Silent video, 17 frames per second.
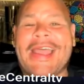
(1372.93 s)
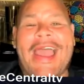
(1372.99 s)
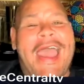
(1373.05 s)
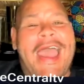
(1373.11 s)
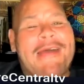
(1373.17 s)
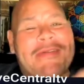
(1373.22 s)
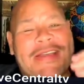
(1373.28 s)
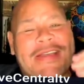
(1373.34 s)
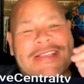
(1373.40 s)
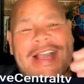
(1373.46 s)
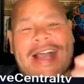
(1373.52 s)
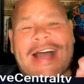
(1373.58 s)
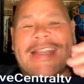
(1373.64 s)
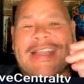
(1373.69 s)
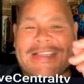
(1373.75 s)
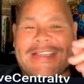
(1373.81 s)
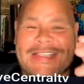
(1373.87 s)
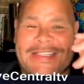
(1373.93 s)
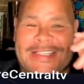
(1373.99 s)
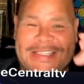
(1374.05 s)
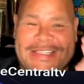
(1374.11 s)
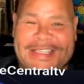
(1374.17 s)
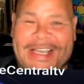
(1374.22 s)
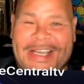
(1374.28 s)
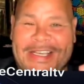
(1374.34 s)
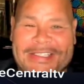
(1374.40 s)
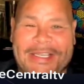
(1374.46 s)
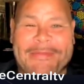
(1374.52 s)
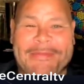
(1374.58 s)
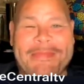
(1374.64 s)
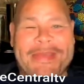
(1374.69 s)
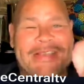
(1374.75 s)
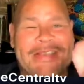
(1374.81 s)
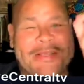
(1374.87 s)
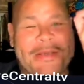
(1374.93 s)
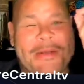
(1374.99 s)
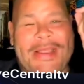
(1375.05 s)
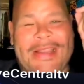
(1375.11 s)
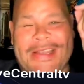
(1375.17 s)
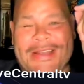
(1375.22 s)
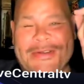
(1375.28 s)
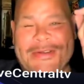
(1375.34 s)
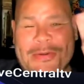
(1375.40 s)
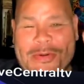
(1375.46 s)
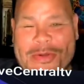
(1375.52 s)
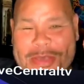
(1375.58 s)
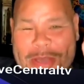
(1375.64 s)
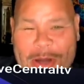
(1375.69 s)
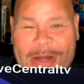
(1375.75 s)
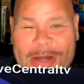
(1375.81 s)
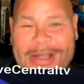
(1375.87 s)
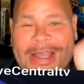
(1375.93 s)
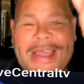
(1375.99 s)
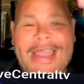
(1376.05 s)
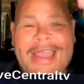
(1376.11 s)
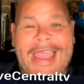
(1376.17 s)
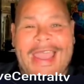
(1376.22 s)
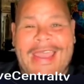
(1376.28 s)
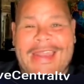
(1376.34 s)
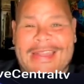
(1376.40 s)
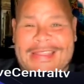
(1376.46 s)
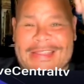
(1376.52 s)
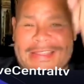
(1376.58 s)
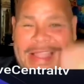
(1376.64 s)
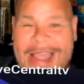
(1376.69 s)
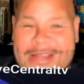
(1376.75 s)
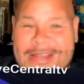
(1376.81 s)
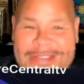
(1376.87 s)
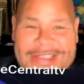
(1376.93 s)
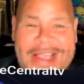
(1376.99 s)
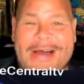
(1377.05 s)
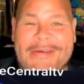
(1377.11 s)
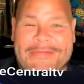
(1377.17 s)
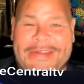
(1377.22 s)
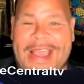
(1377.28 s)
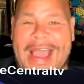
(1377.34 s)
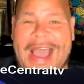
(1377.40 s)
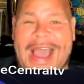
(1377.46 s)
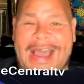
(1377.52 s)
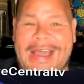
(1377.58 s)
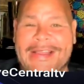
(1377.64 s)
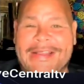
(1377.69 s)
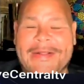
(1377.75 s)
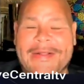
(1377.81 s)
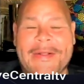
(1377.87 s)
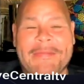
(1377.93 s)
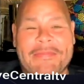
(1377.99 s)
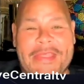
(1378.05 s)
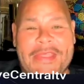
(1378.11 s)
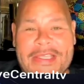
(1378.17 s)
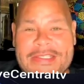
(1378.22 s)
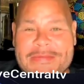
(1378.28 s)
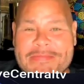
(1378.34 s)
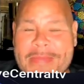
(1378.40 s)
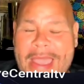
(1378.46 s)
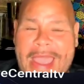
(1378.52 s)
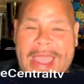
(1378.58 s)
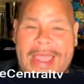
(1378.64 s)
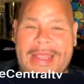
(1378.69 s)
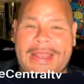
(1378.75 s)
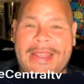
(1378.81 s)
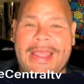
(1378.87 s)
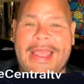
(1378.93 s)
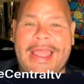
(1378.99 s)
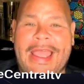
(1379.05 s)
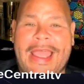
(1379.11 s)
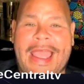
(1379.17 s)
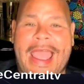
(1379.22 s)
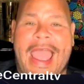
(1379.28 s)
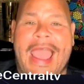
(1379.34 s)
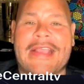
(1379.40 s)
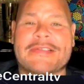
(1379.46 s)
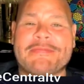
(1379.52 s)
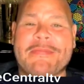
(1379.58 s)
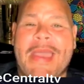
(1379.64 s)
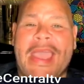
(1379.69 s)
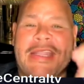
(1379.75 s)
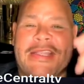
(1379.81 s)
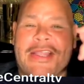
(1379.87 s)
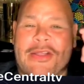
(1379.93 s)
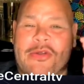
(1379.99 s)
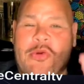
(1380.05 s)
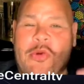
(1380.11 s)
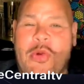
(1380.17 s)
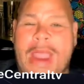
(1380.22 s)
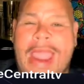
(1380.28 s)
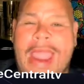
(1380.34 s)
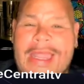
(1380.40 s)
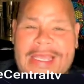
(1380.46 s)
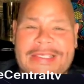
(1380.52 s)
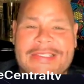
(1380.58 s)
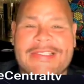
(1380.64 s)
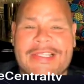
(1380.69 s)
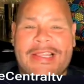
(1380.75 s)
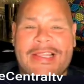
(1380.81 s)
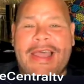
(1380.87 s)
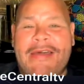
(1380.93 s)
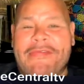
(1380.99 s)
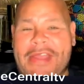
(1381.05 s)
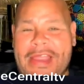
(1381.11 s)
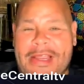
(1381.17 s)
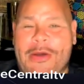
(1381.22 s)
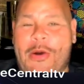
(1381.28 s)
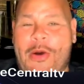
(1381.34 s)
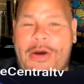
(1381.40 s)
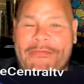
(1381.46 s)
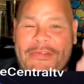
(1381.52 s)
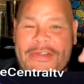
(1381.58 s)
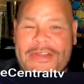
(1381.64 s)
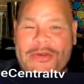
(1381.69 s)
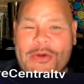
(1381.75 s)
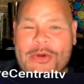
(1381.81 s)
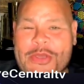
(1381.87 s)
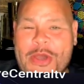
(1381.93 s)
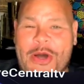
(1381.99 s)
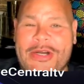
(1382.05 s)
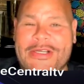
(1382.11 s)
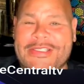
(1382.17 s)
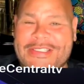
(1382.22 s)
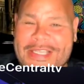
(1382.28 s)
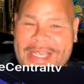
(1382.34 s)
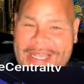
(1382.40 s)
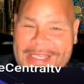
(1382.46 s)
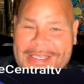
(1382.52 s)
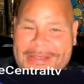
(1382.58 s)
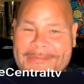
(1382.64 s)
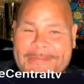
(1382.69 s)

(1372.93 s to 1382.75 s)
Every time there's a discussion between the New York and the down south guy, this man has made the greatest living off of New York City